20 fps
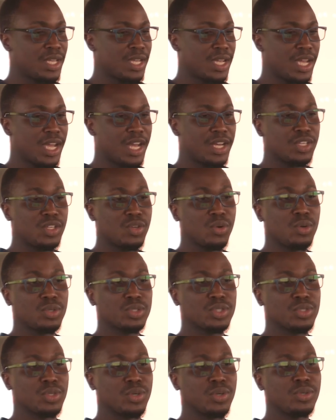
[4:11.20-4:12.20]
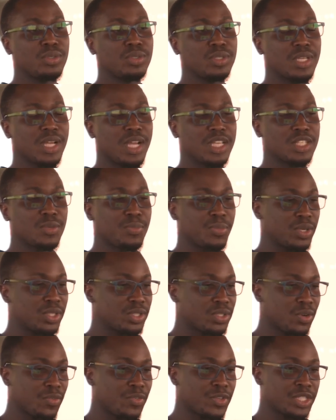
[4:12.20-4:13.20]
And also, as a
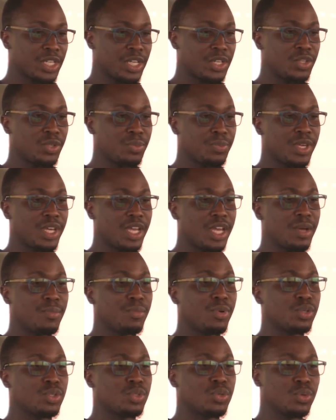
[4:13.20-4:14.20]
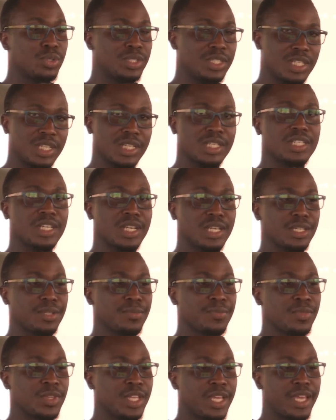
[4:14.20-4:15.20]
police officer, you'll be able to digitally
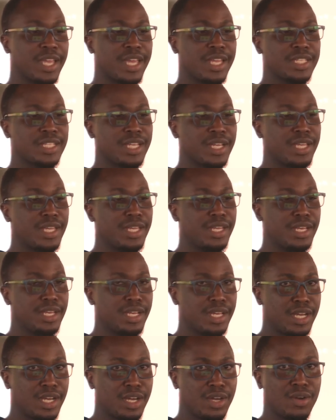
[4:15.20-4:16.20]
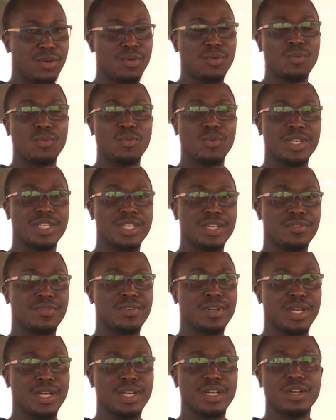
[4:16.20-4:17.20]
enter in
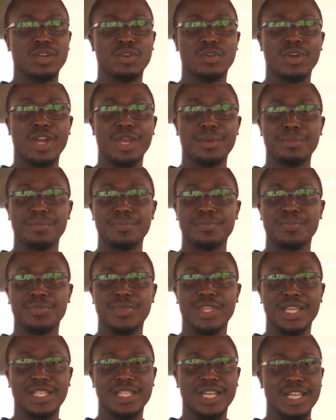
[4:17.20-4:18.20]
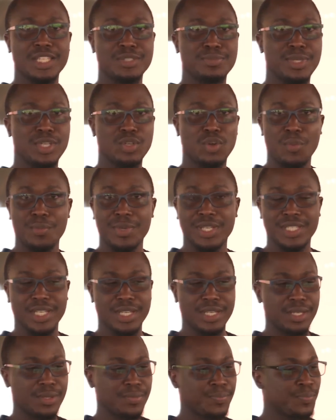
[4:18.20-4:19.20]
whatever crime that has been
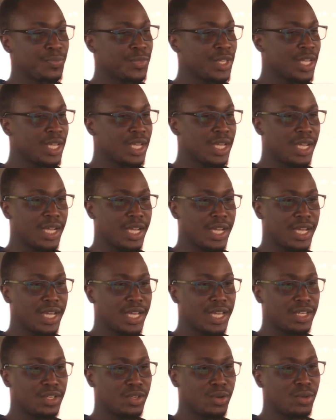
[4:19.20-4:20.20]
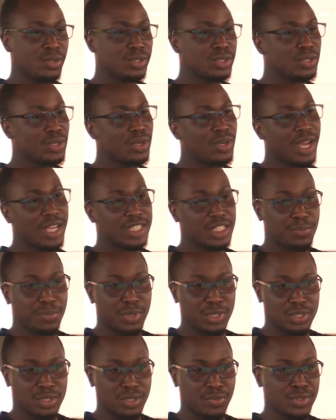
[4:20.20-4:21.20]
committed. And also, as a
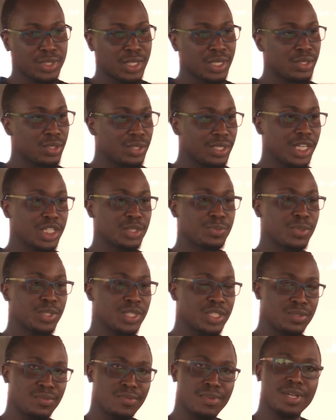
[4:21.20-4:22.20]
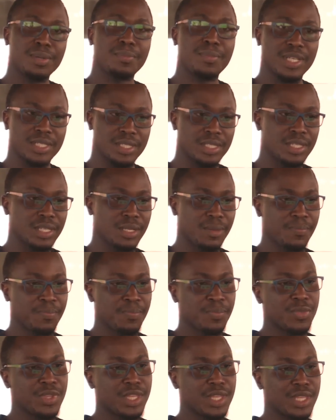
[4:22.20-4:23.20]
police officer, your dashboard is very basic,
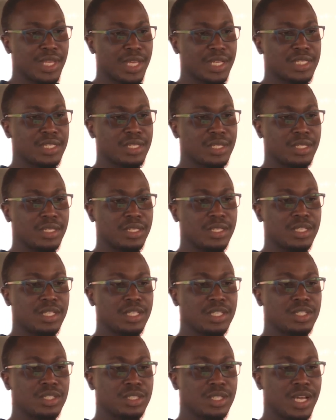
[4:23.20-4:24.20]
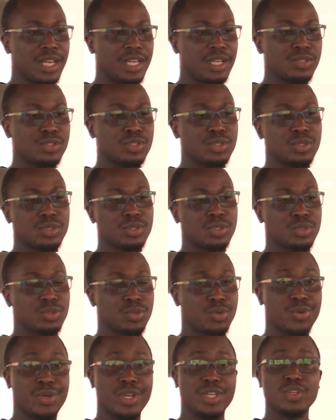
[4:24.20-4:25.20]
that it allows you also to
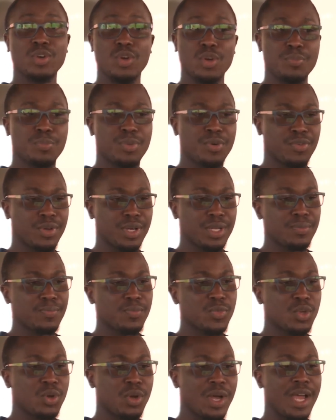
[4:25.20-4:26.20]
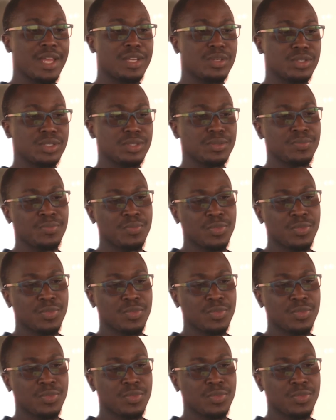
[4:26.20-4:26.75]
create your own profile or add on